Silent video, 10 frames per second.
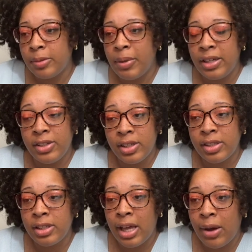by just
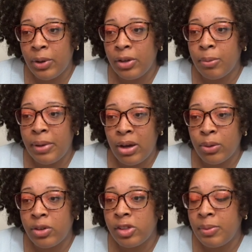allowing your
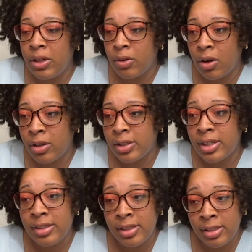boundaries to be crossed
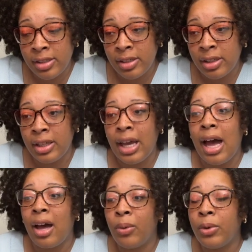consistently,
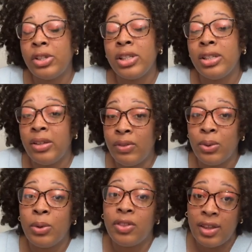I want to leave you
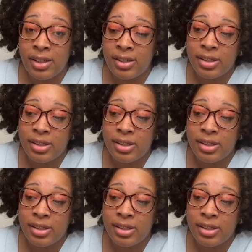with this.